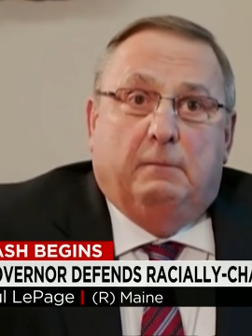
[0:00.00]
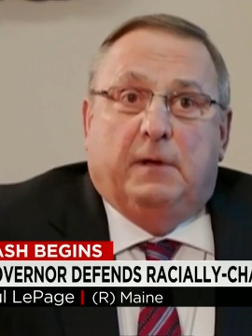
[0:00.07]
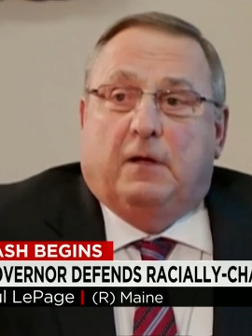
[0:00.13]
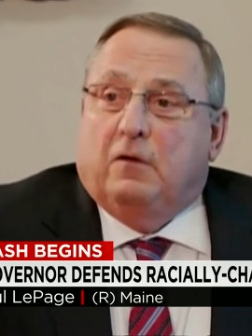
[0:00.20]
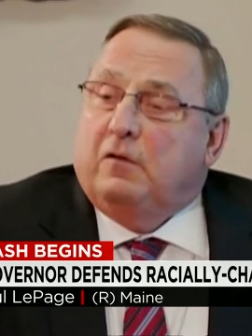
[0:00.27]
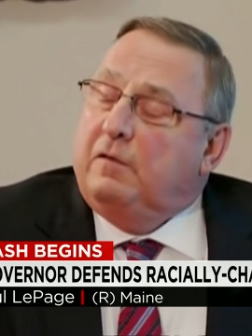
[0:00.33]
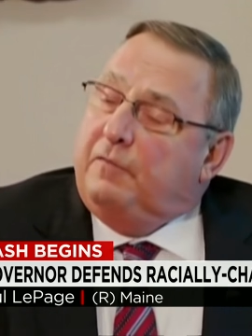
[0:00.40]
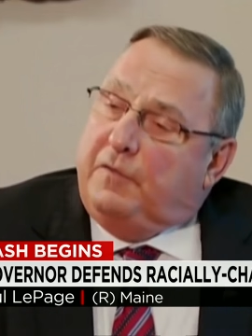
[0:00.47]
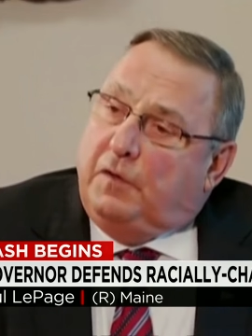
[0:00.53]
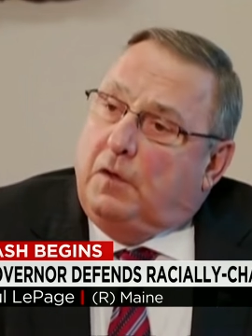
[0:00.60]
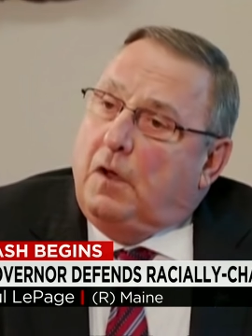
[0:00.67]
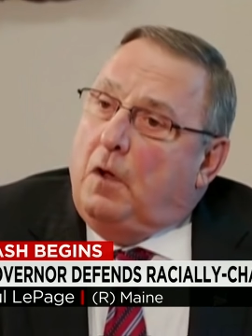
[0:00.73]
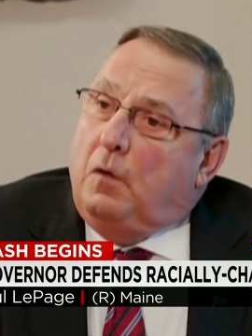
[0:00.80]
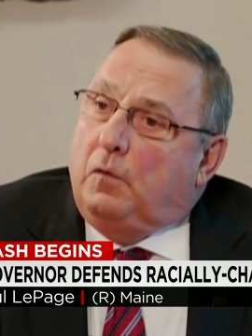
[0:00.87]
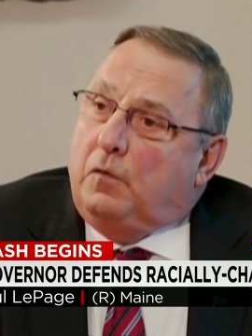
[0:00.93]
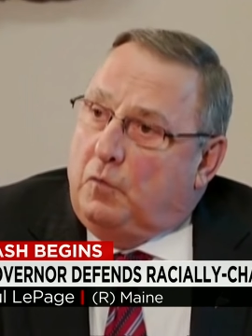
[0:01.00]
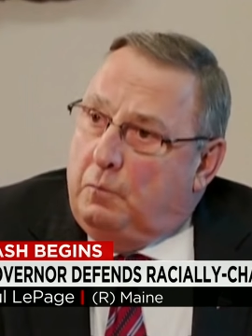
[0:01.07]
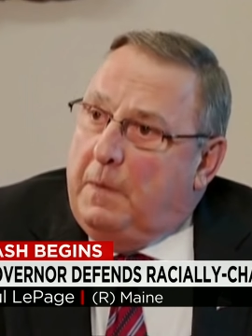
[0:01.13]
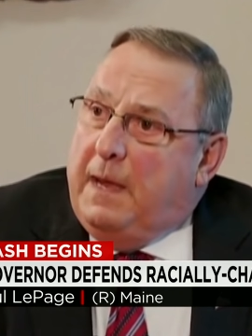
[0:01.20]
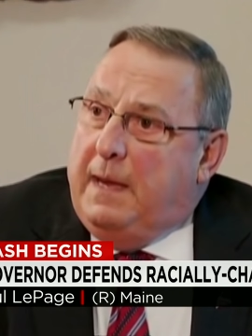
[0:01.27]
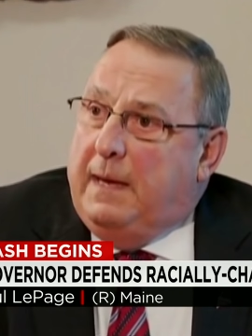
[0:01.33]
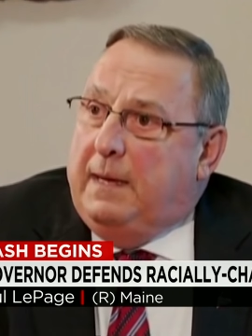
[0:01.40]
because if you go
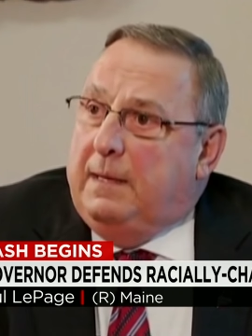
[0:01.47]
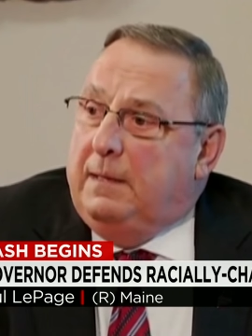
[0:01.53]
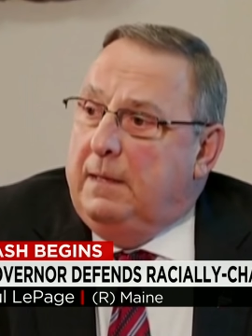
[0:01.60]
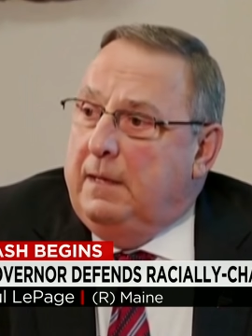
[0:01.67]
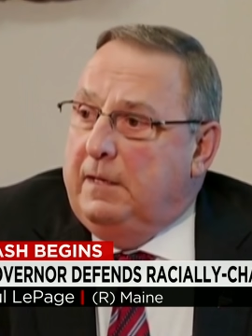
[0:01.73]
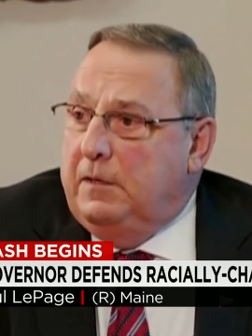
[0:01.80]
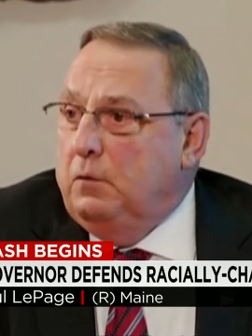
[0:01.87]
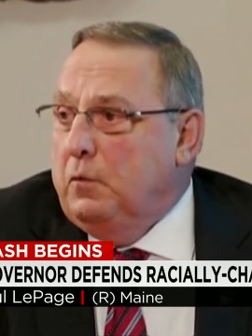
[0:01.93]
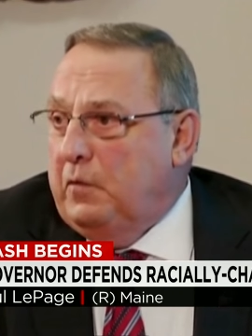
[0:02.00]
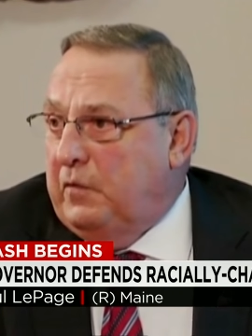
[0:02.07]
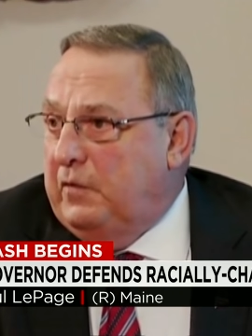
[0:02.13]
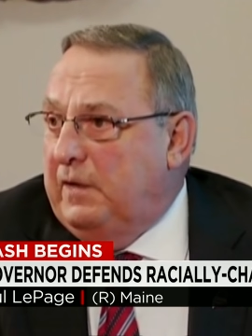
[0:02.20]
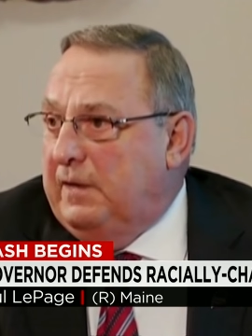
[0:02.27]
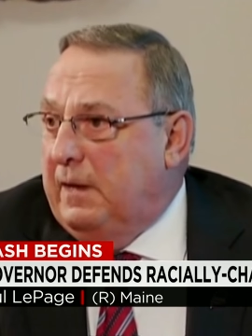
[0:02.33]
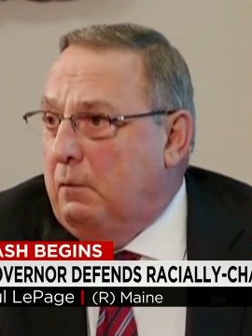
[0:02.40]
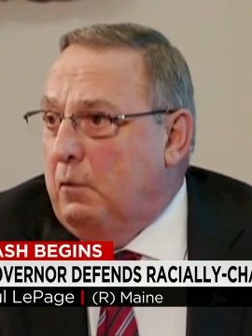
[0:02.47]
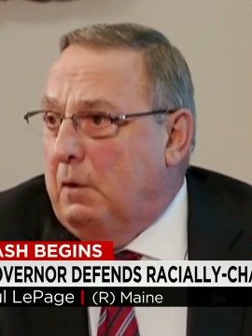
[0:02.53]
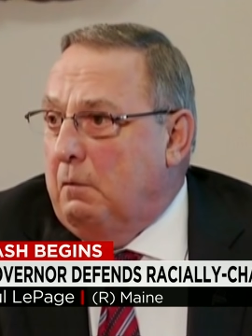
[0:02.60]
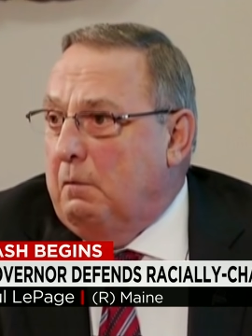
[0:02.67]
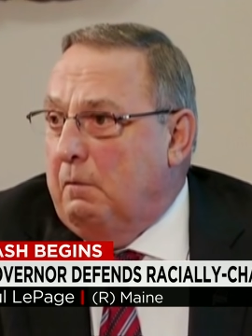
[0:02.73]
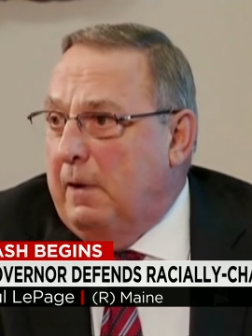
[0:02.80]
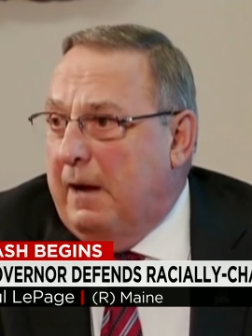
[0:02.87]
to Maine, you will see that
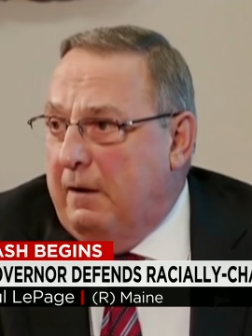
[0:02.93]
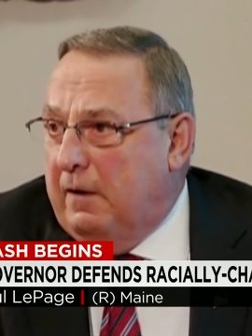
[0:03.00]
we're